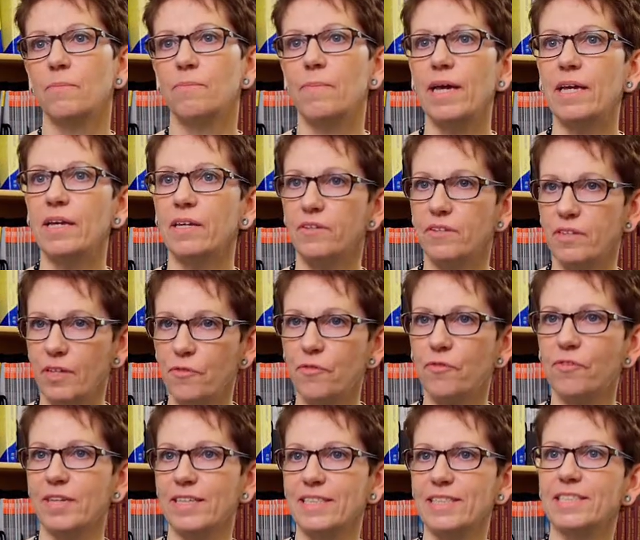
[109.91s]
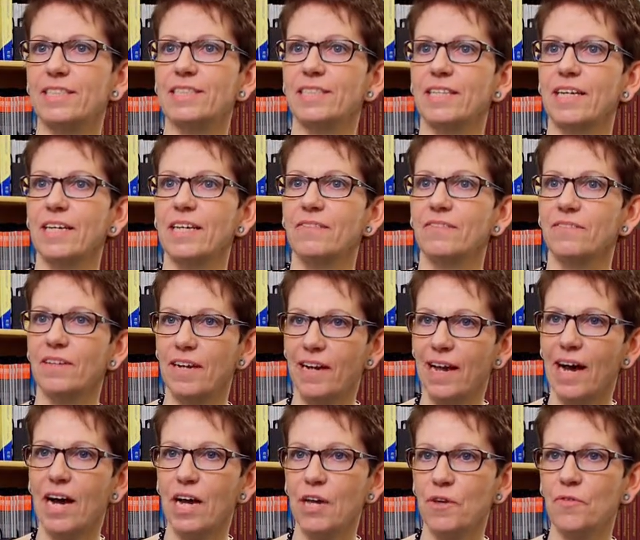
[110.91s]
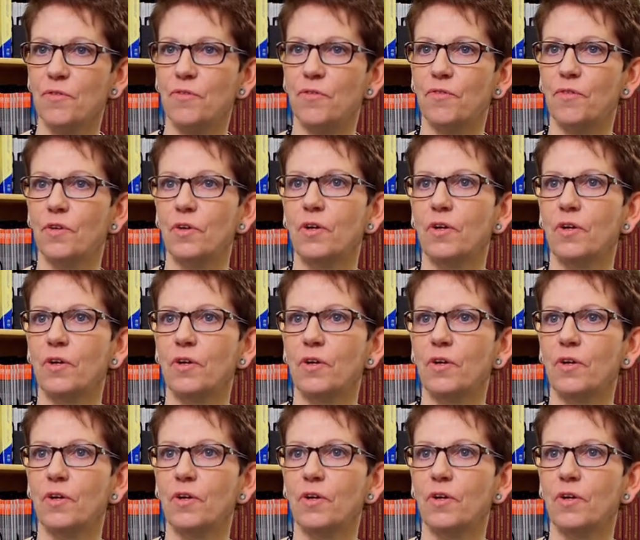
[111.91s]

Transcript: make a difference in the life